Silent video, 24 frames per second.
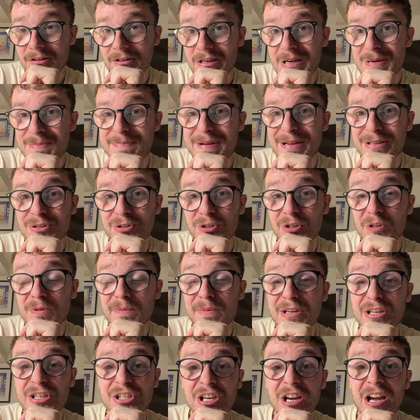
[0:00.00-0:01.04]
bedroom
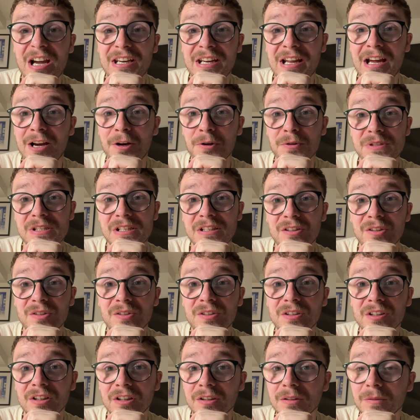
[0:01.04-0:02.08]
in a shared house in
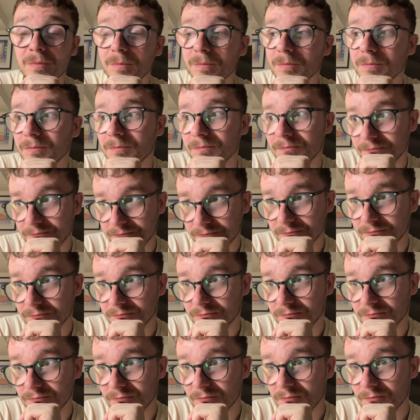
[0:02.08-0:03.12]
London,
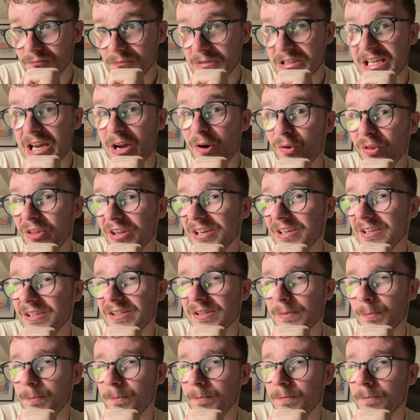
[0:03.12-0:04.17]
South
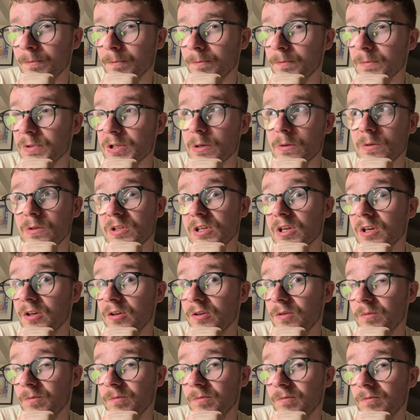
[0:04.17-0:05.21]
East, Zone
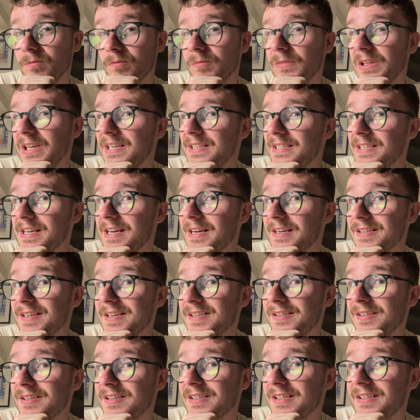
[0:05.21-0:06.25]
2, easy
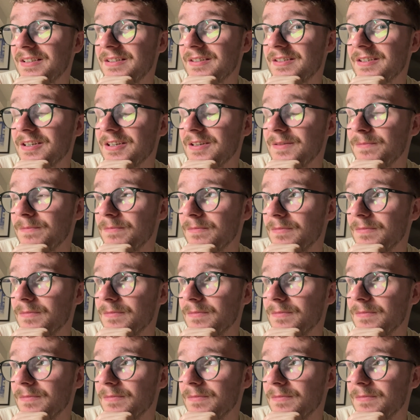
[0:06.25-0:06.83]
access to the centre,